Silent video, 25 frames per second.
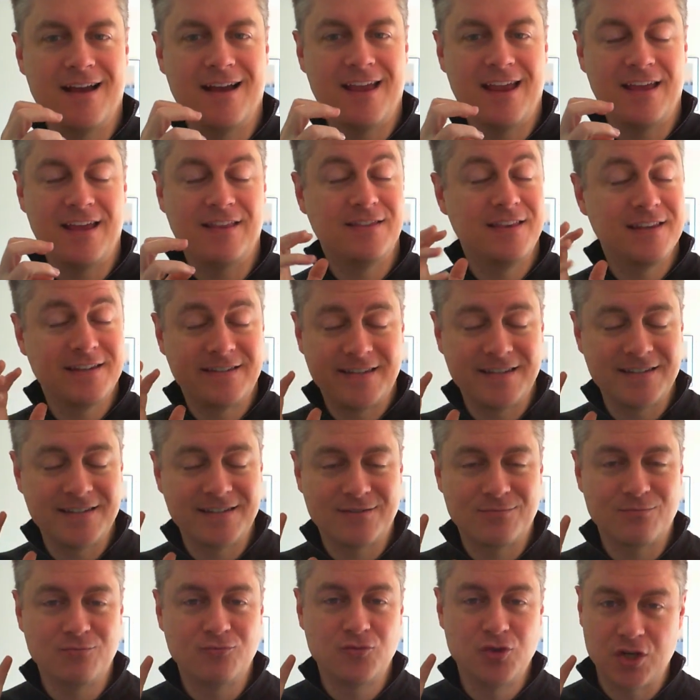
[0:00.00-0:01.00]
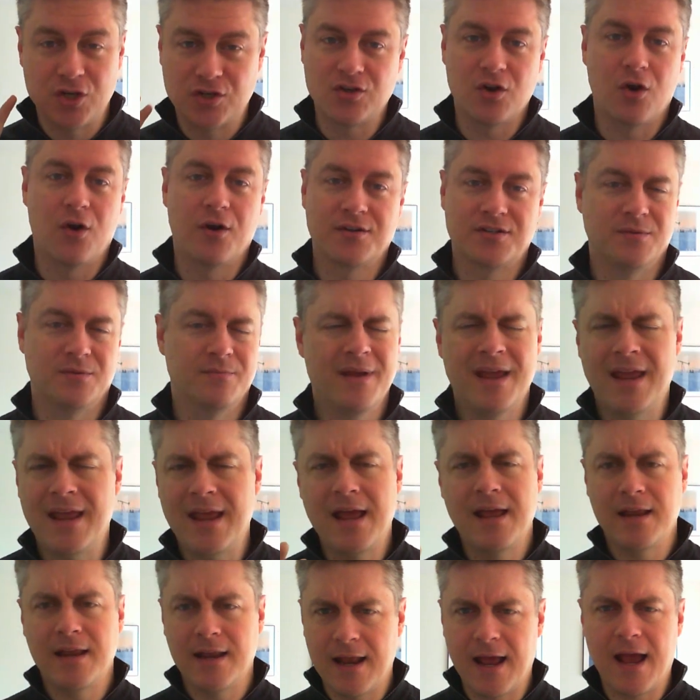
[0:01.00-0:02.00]
this is just awesome.
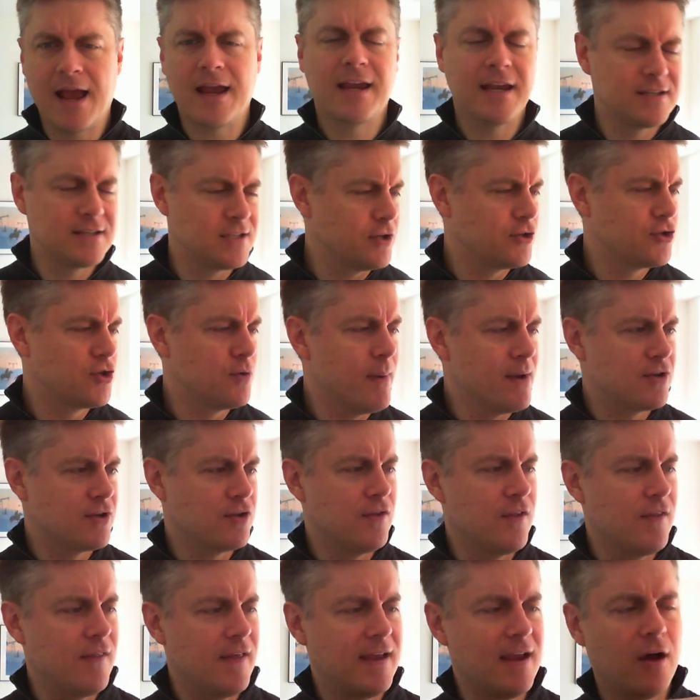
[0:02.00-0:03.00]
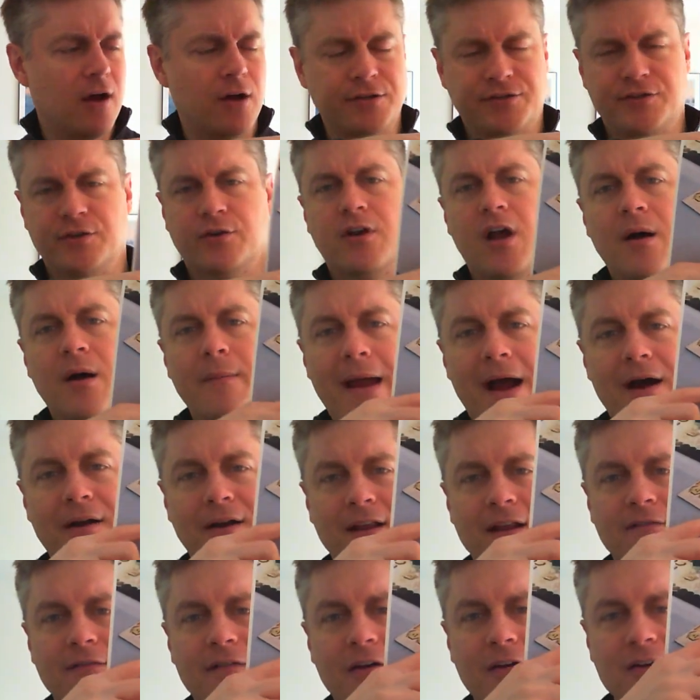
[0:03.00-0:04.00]
I guess I should mention that they also come out
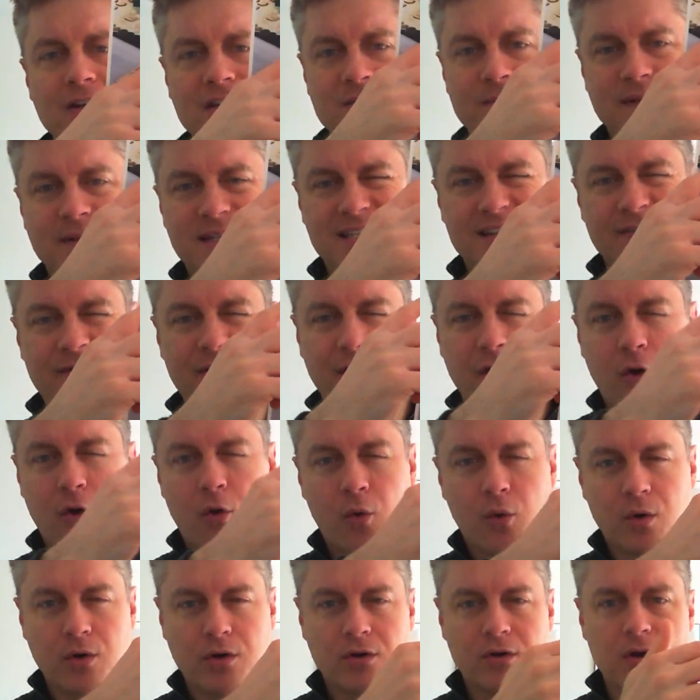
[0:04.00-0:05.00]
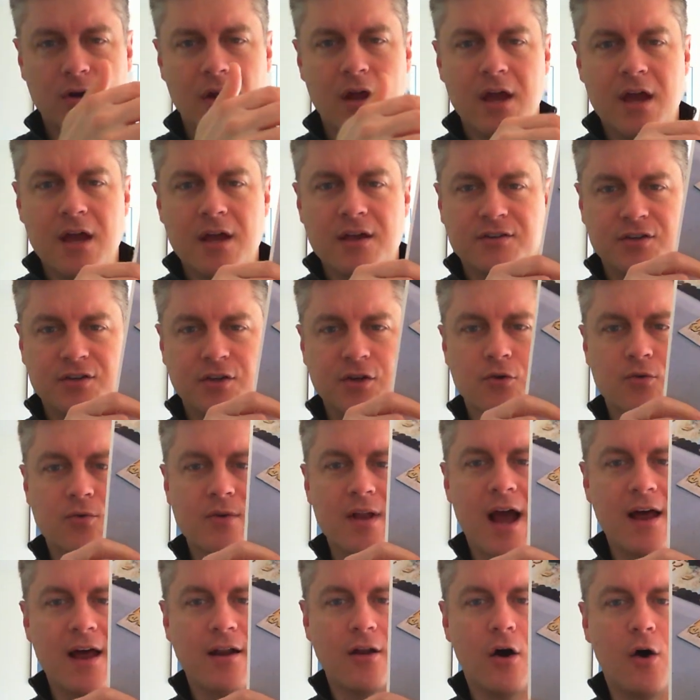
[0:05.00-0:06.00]
in a very specific order. So you're
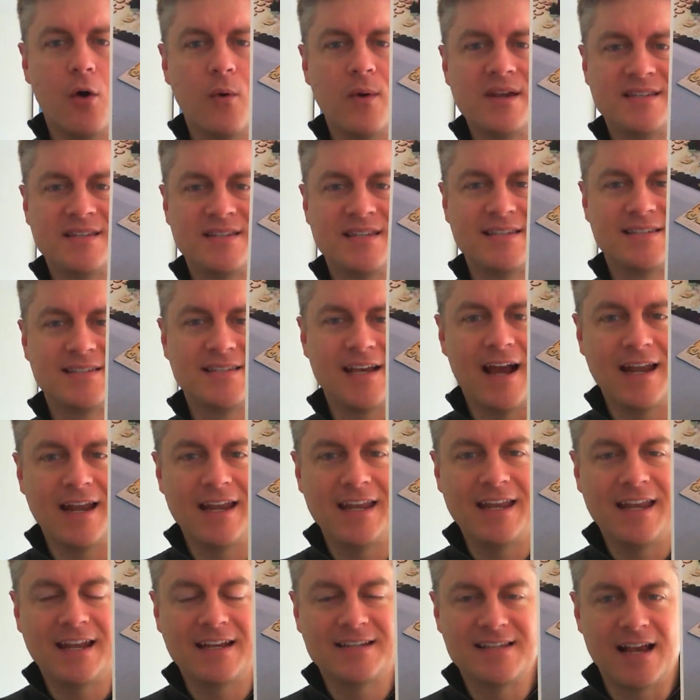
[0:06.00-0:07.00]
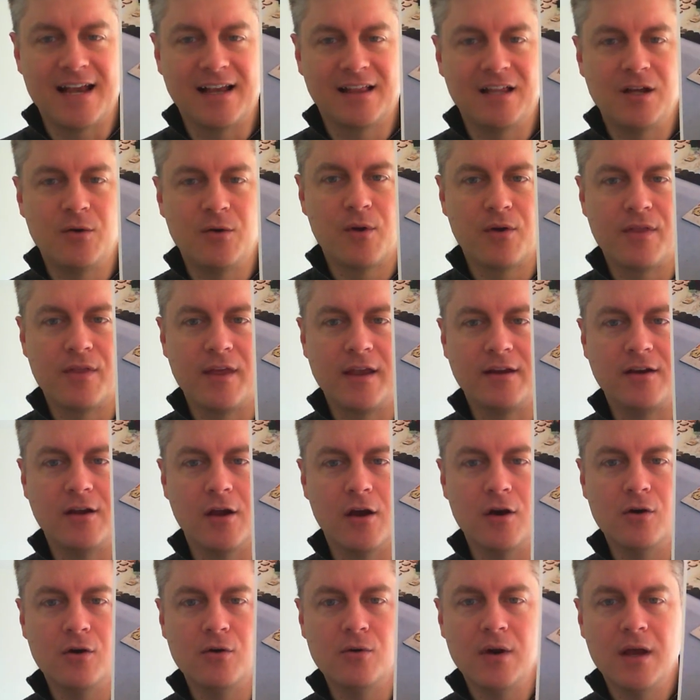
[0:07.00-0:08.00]
not always deciding exactly they
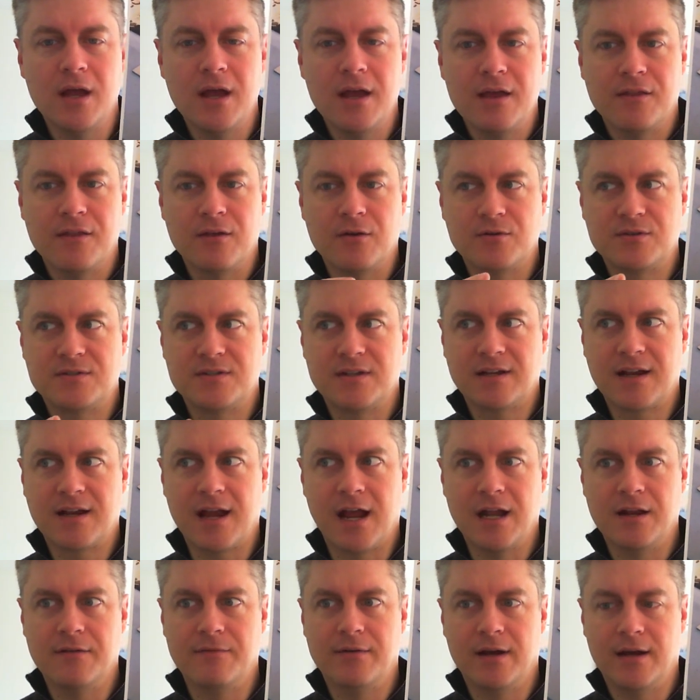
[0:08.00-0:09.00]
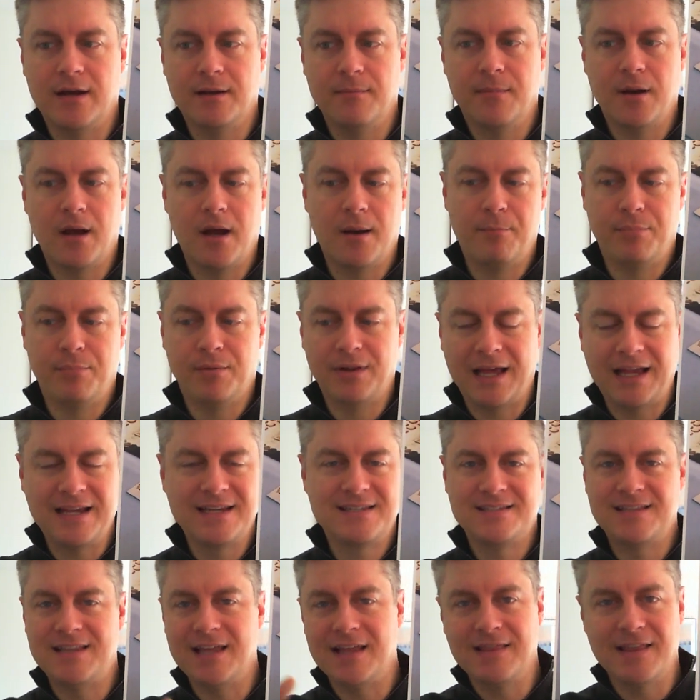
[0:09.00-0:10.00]
go. There's kind of a
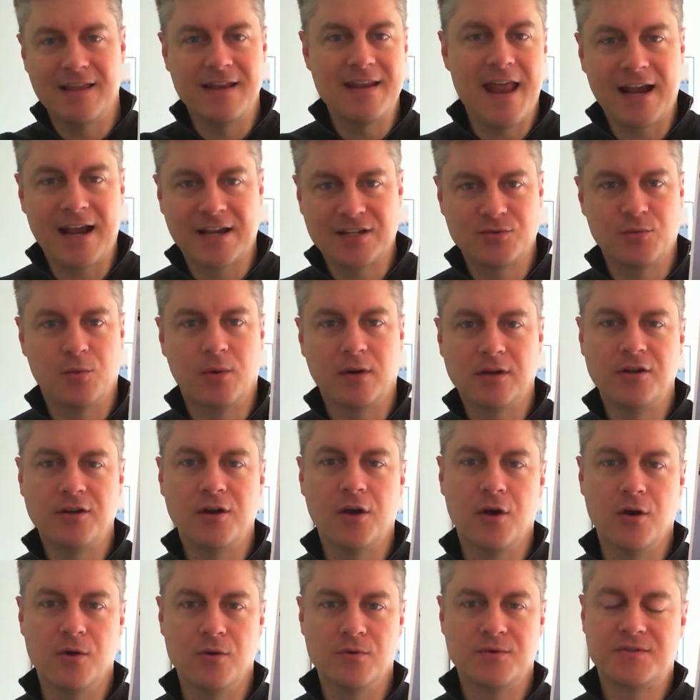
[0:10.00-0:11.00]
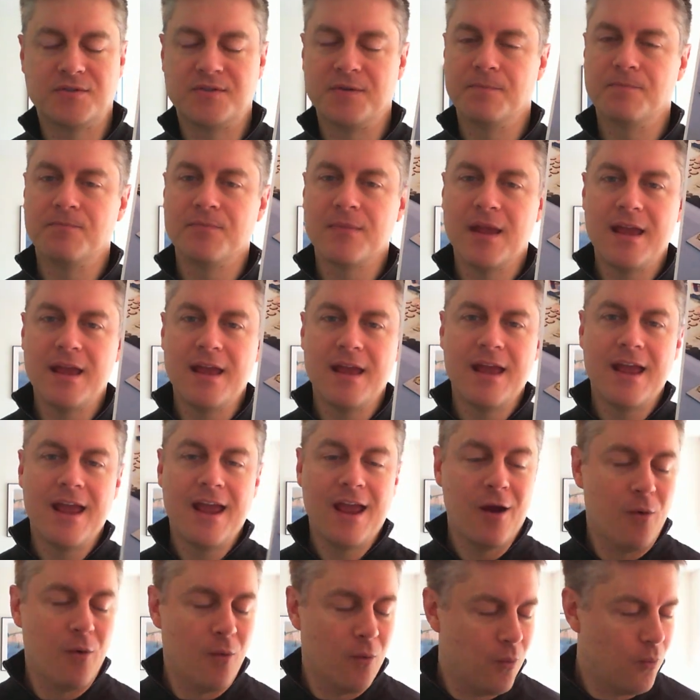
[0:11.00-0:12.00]
place that the next one goes.
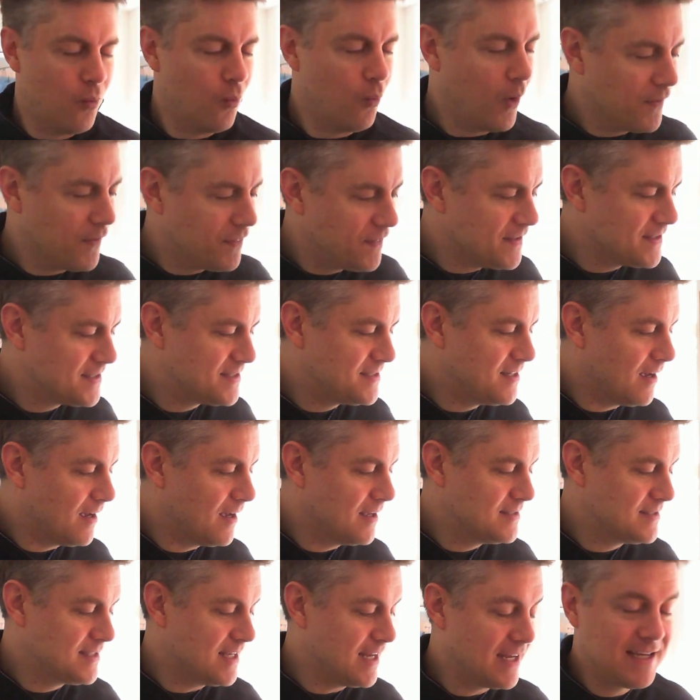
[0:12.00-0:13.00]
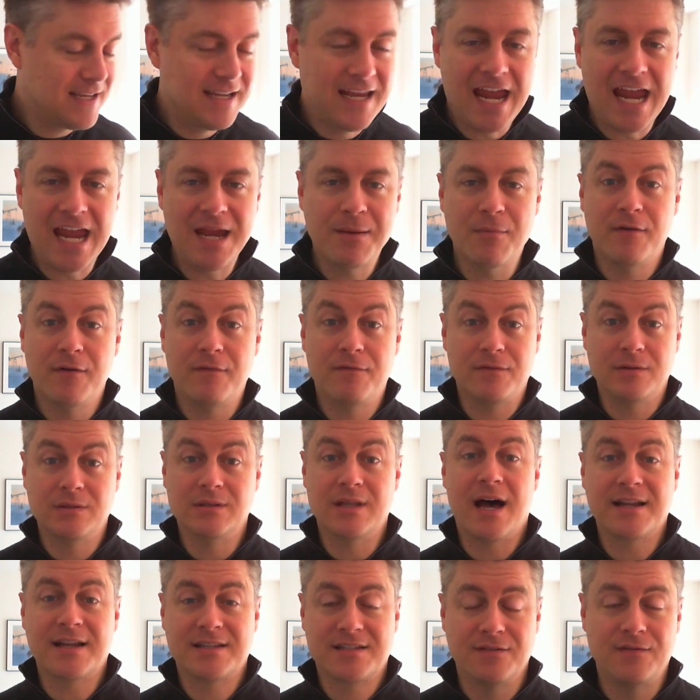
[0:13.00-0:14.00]
What this does, in a game of
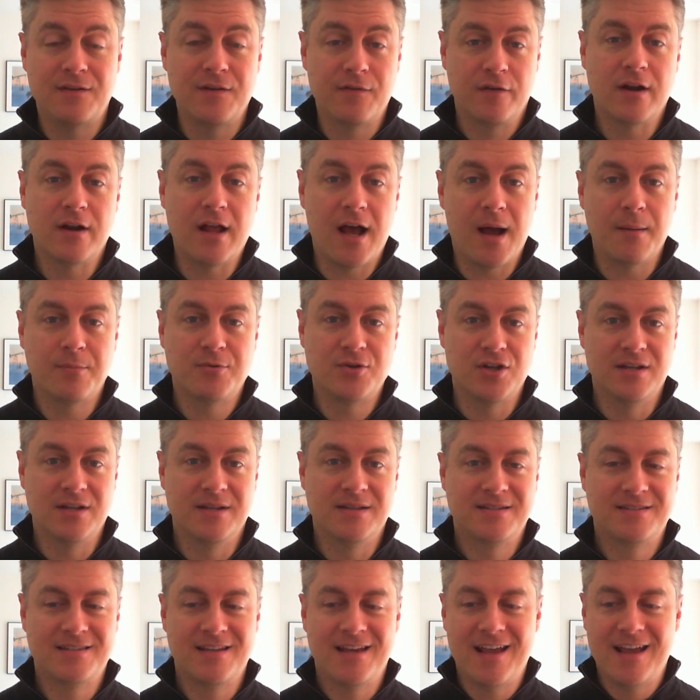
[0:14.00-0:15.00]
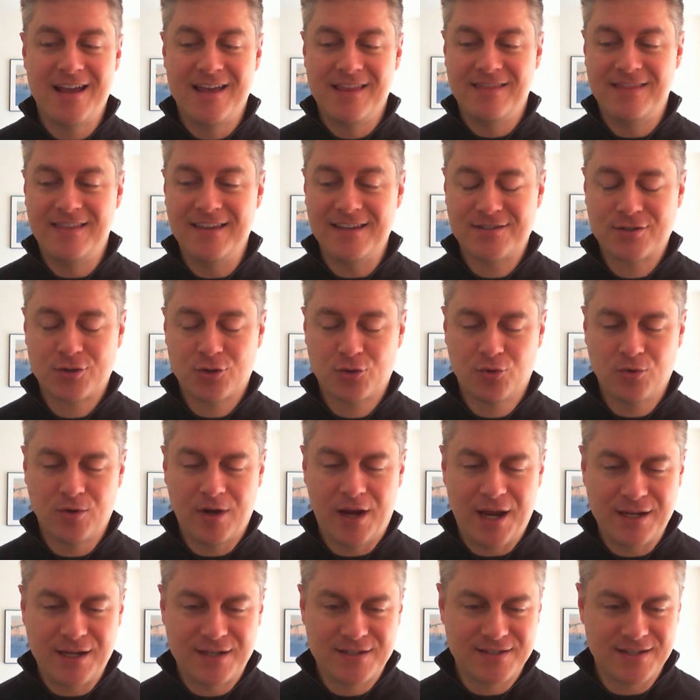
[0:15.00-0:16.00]
lots of different options, this
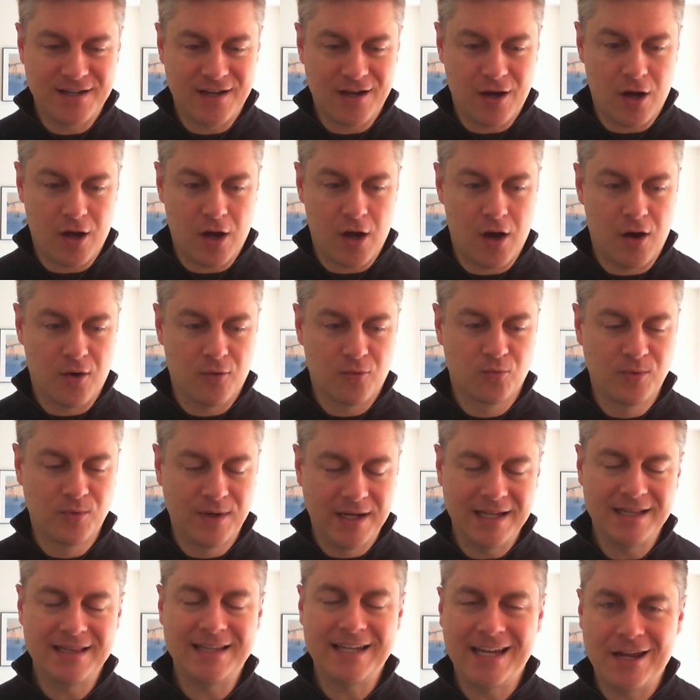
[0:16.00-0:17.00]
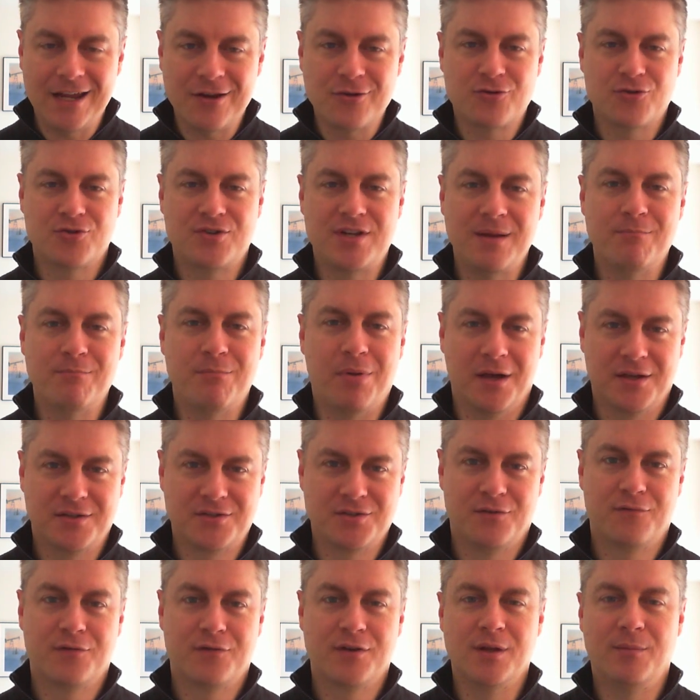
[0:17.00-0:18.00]
creates a really interesting
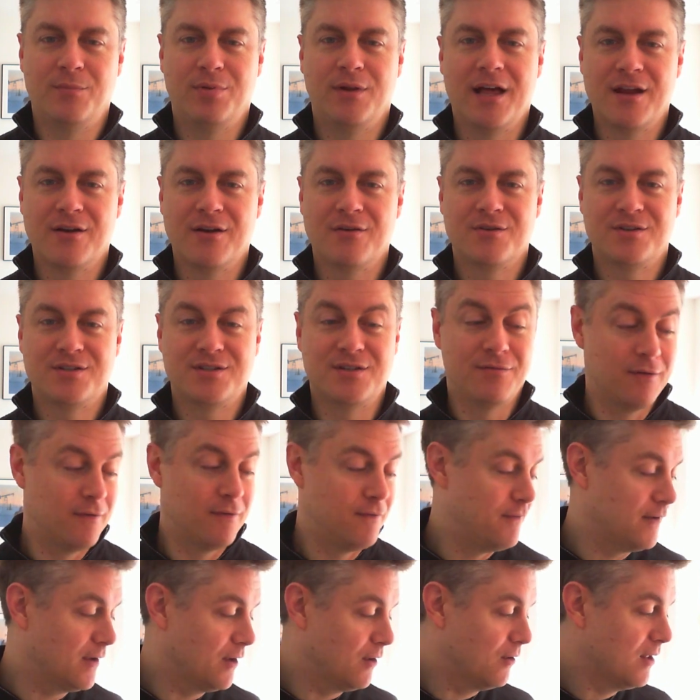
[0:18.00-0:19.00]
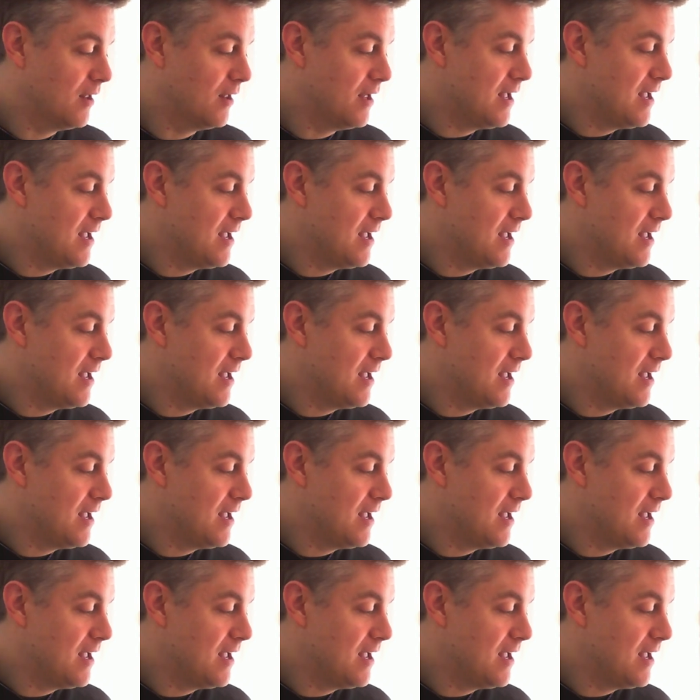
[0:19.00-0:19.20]
puzzle for the players to fulfill.